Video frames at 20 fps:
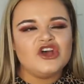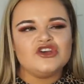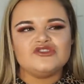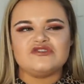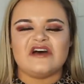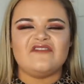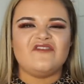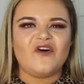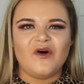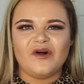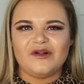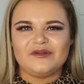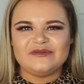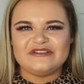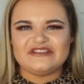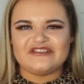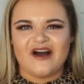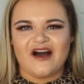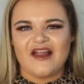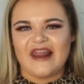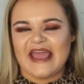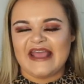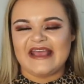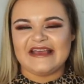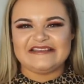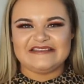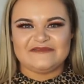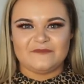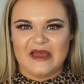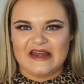so I've always got,
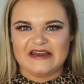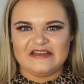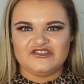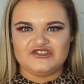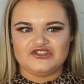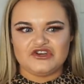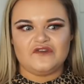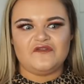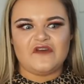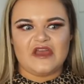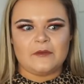like, smelly stuff